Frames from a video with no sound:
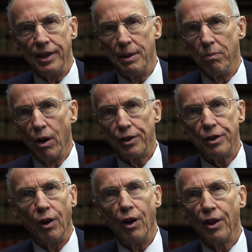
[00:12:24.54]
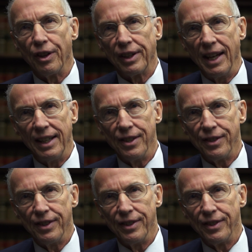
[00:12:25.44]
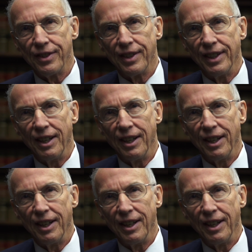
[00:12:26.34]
that he brought to all the cases.